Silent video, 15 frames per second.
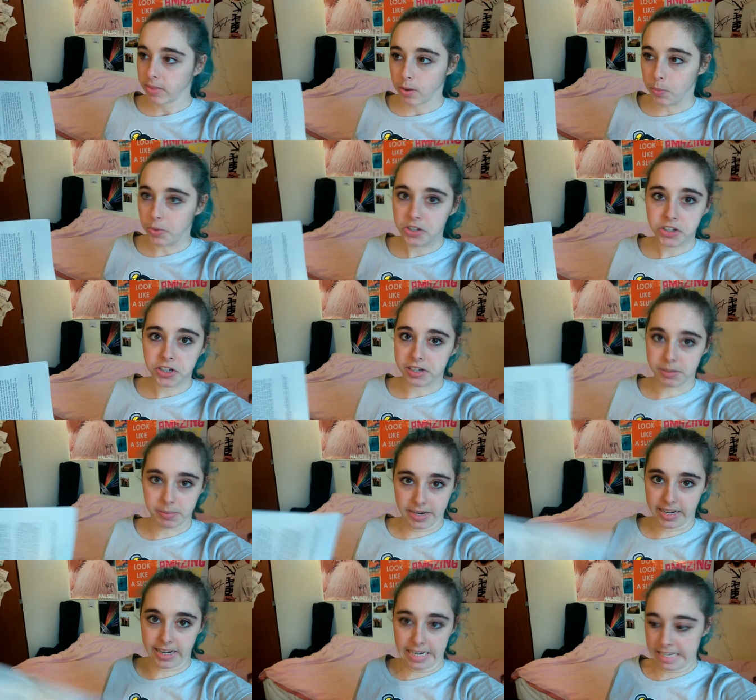Which doesn't
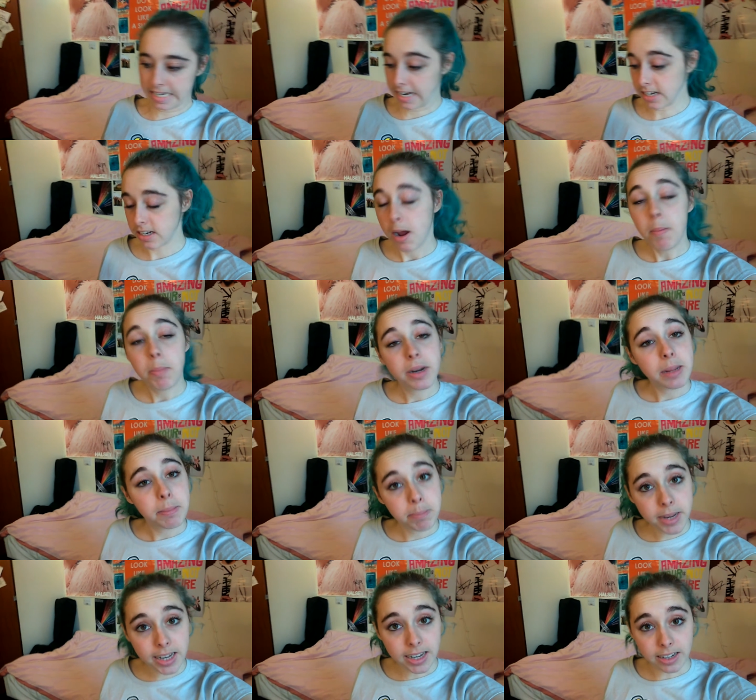make any sense, but it
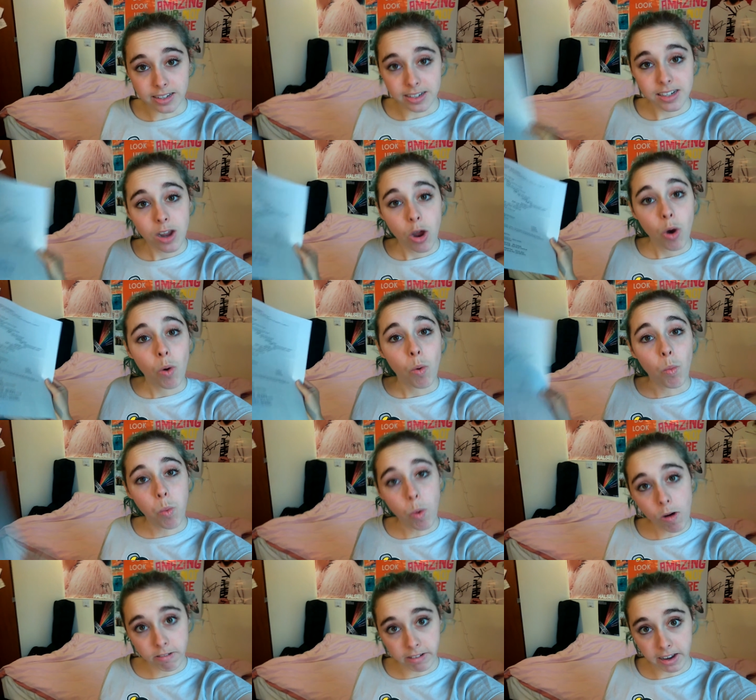means
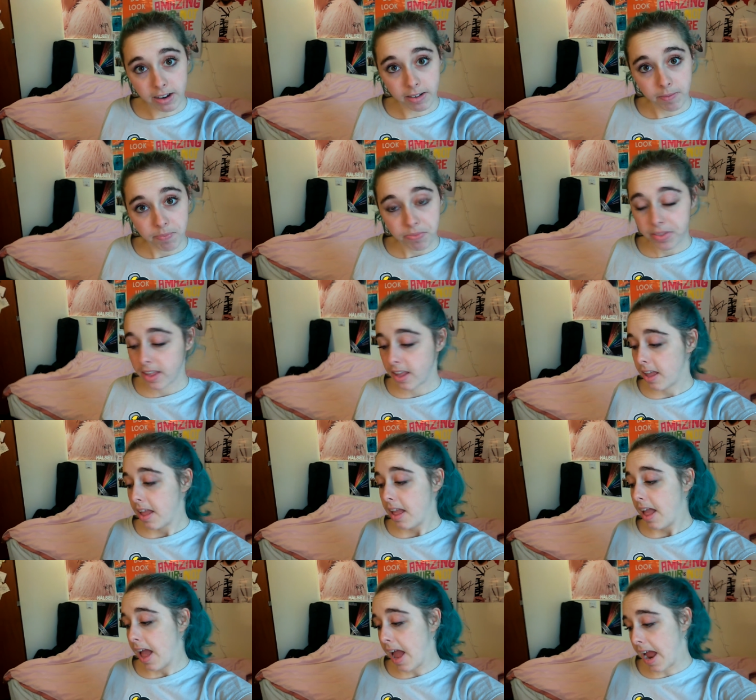warrior.
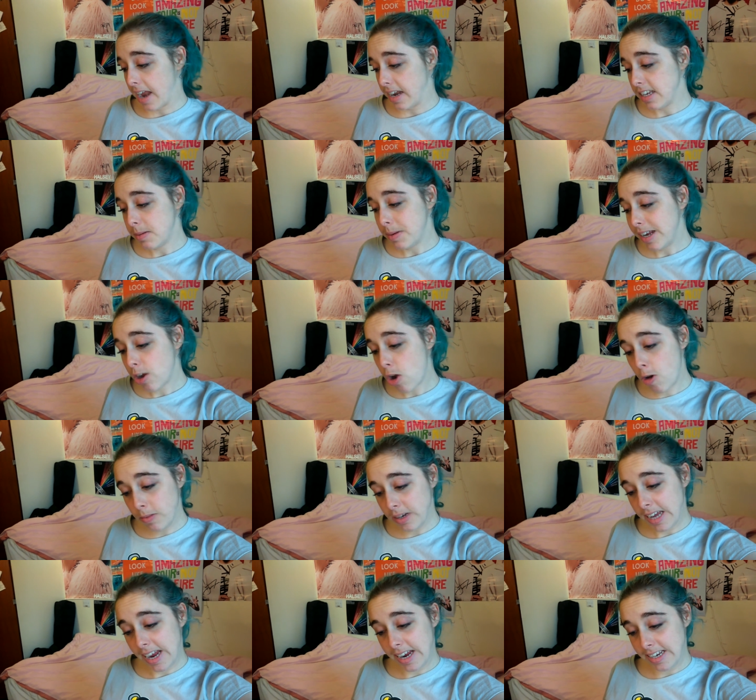And it's a bit
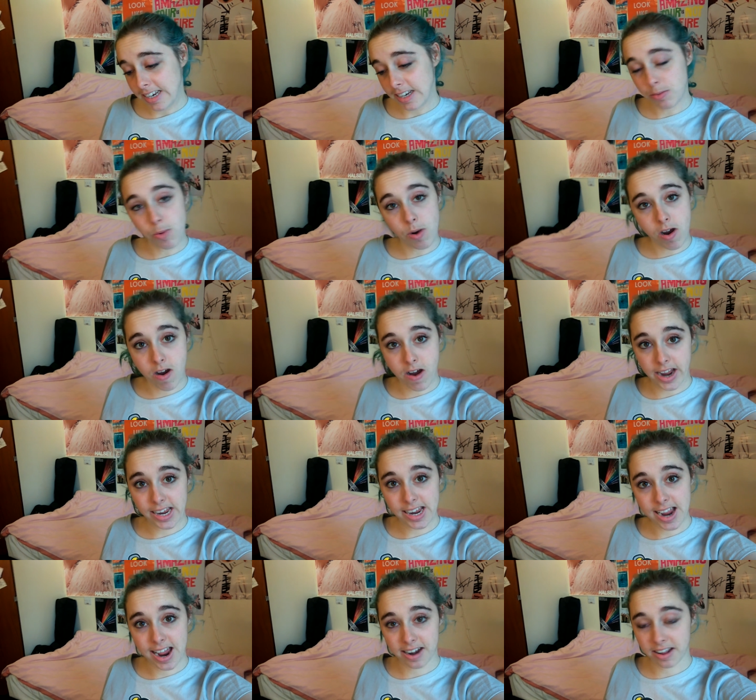complicated
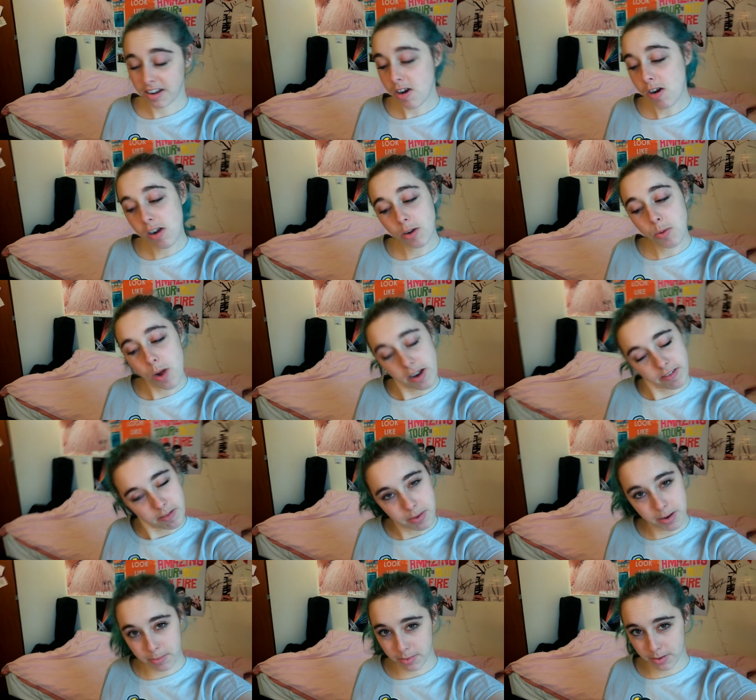why, and I can't quite
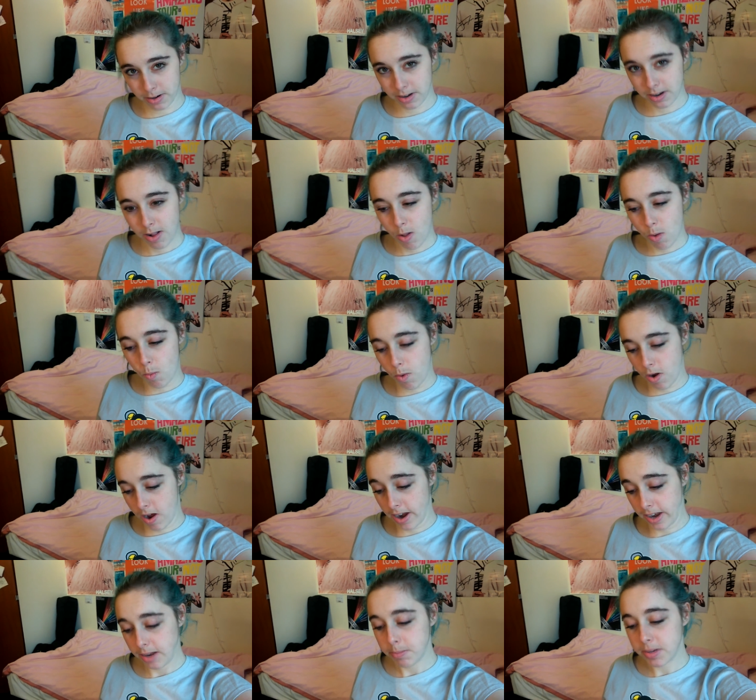remember
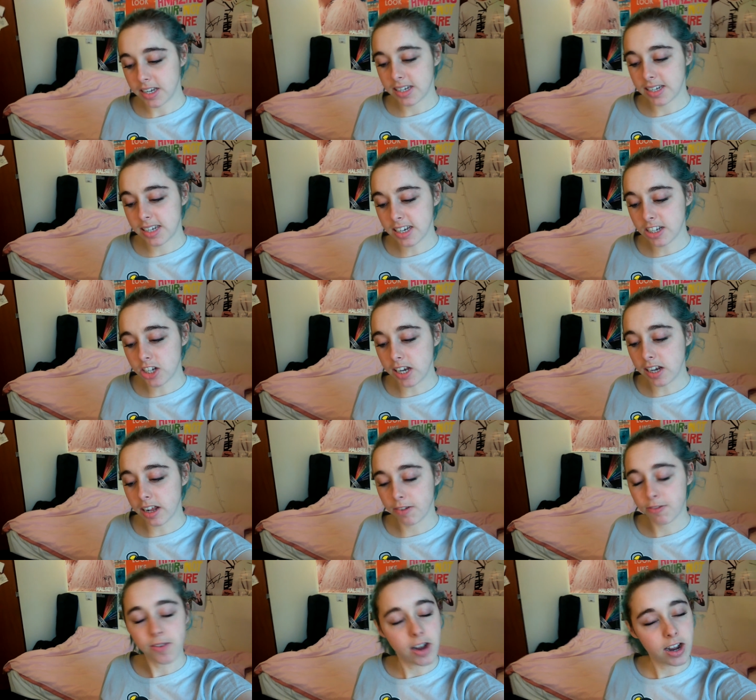why, but it's essentially
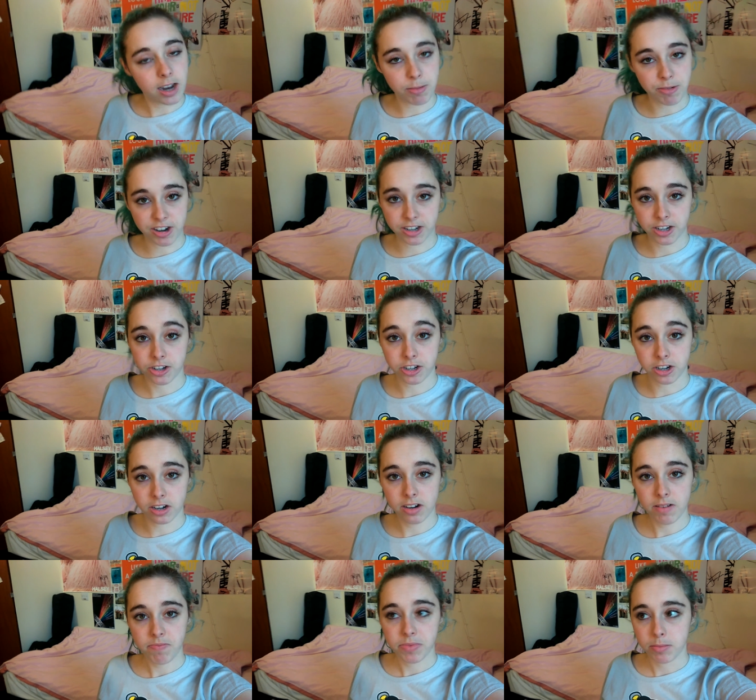like fire
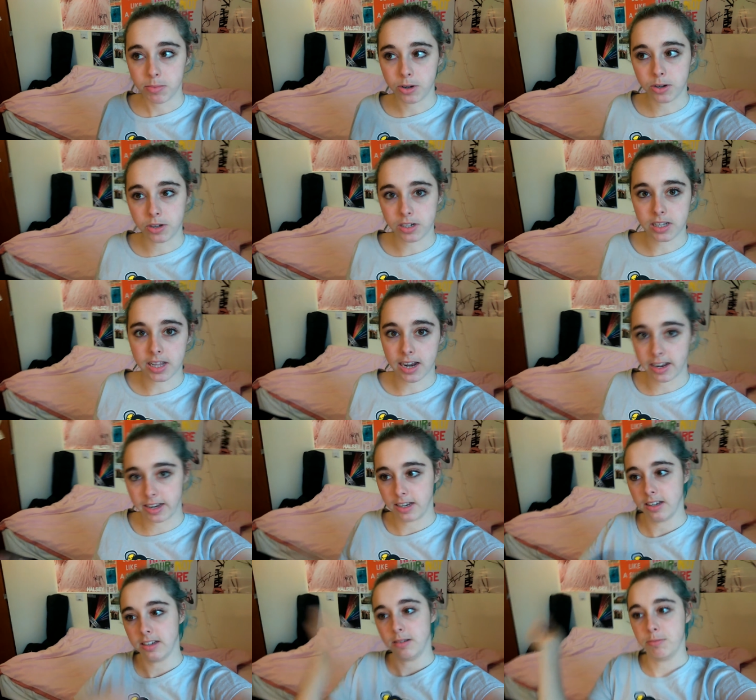brandisher, because they're
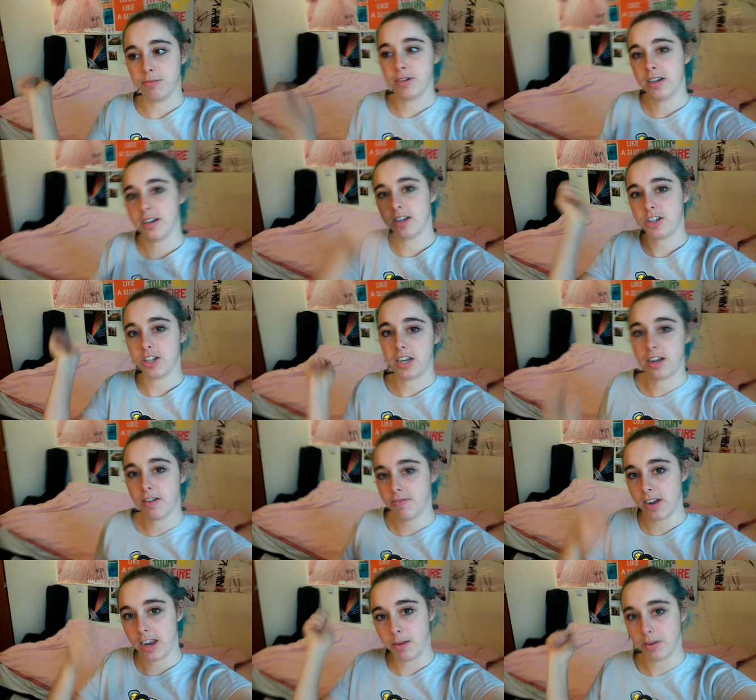like brandishing a
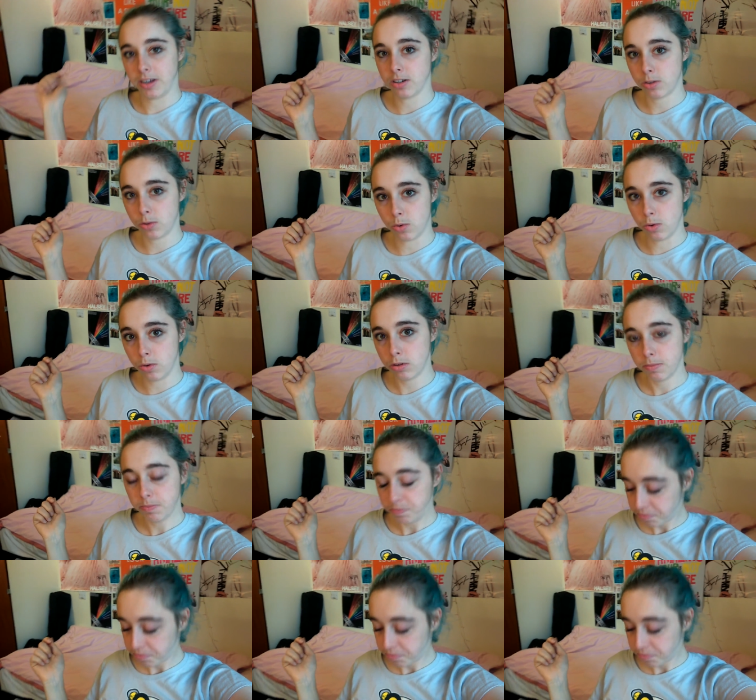flaming sword.